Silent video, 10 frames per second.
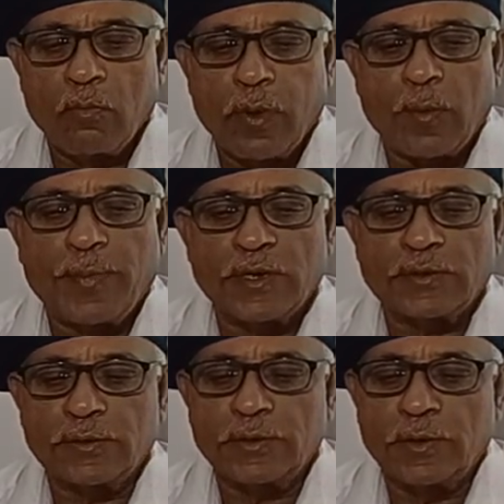
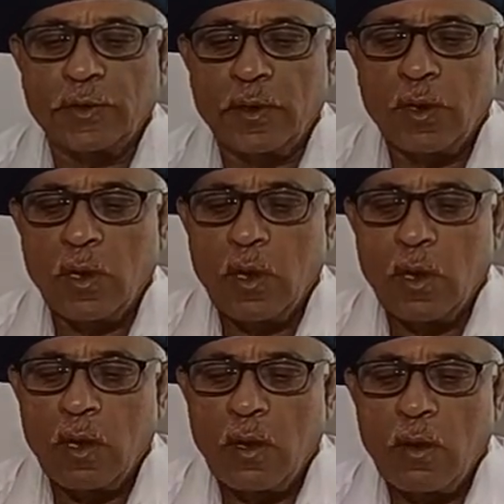Purpose.
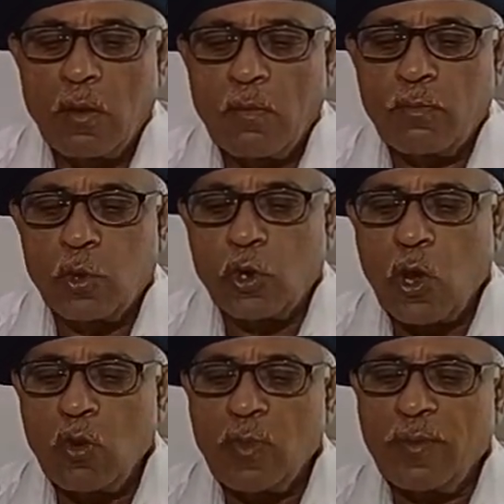Blow
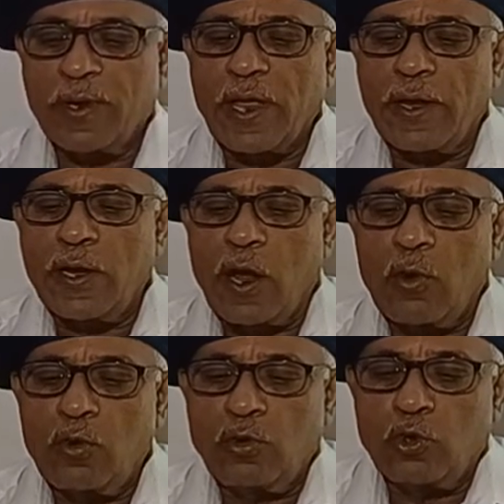down may be carried
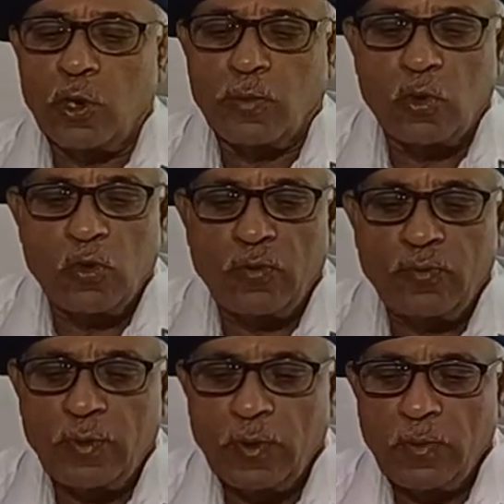out to
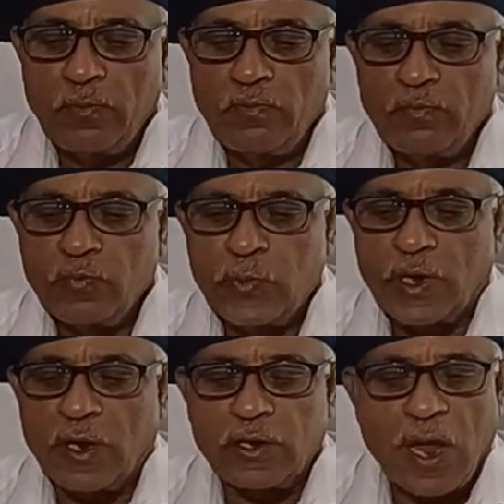remove the
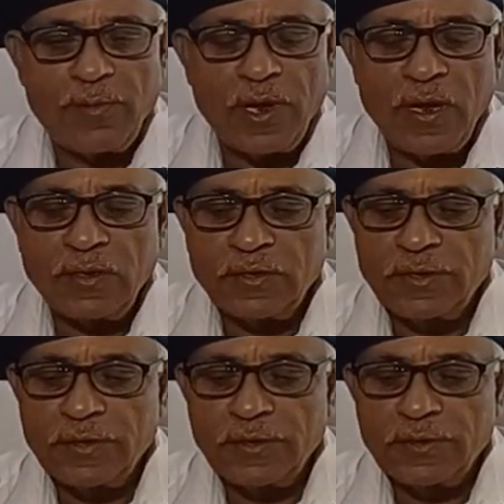contaminants
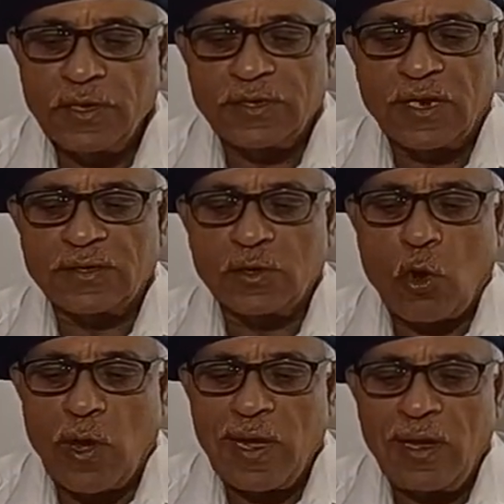such as
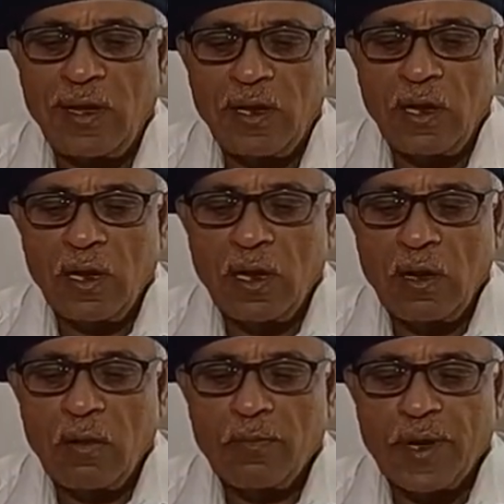oil,
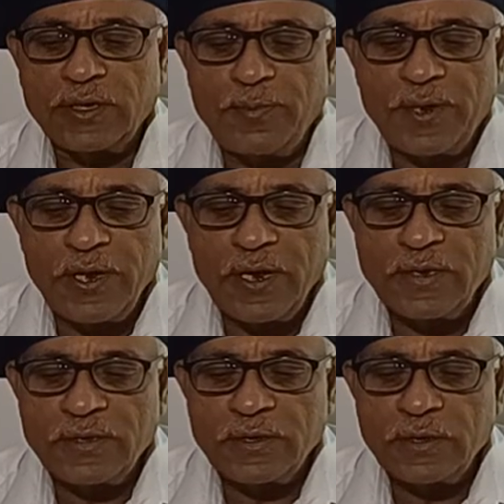
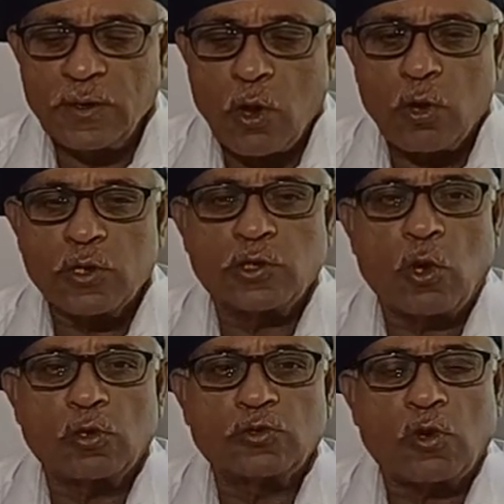precipitates, or
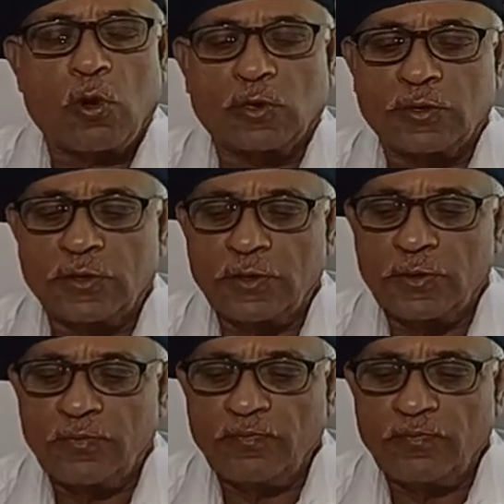dissolved salts.